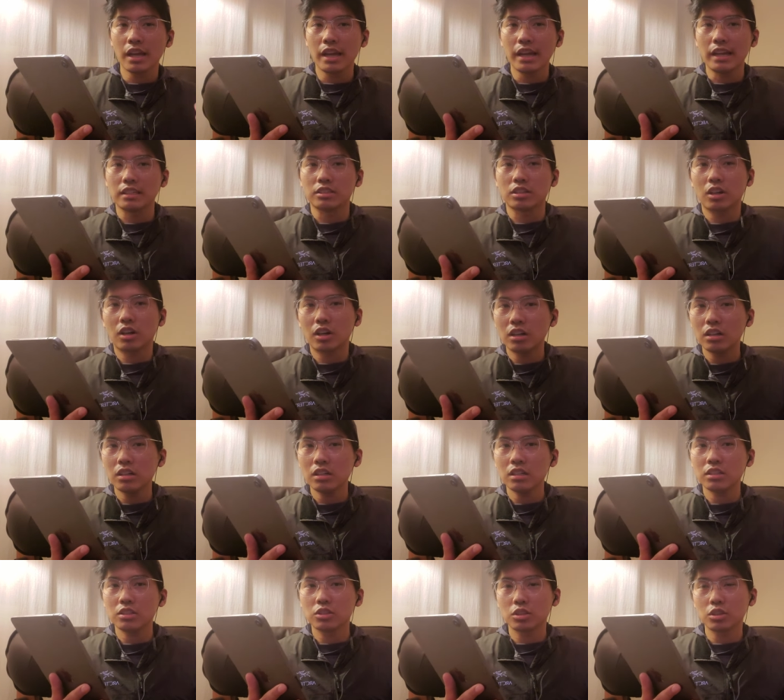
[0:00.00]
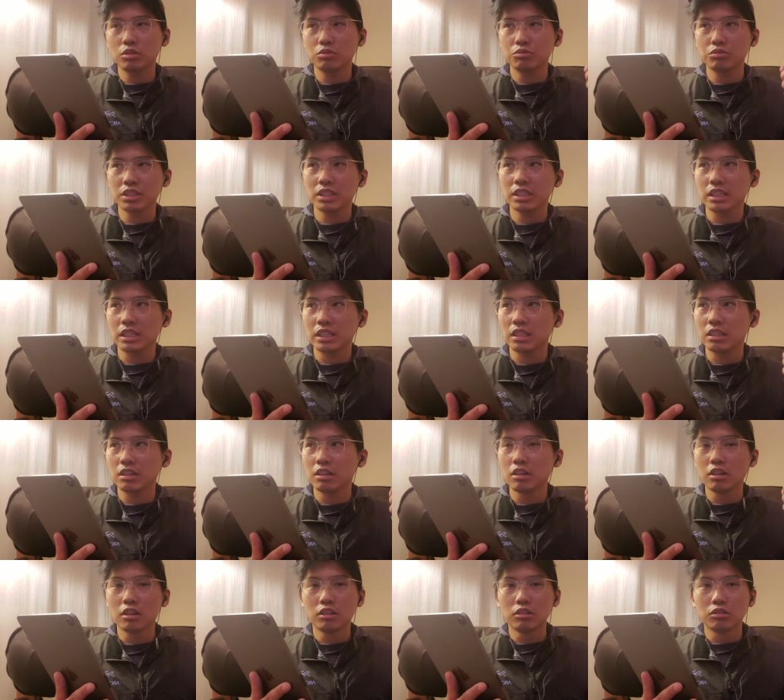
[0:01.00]
it's hard to
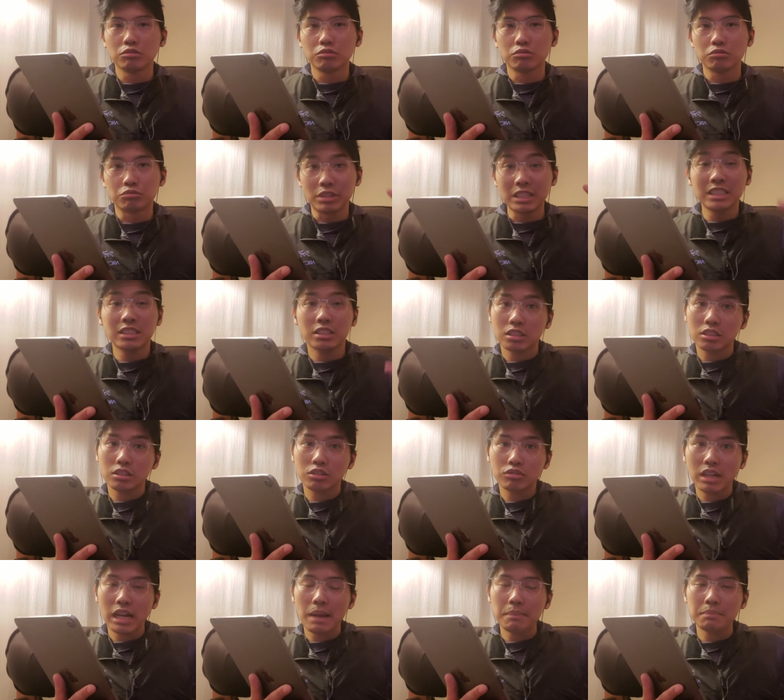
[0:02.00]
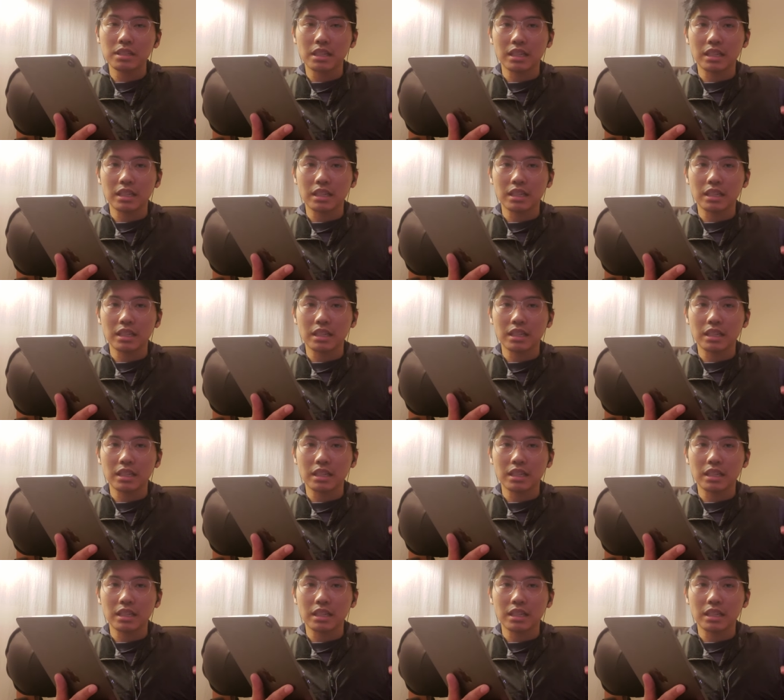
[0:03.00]
really reach the straps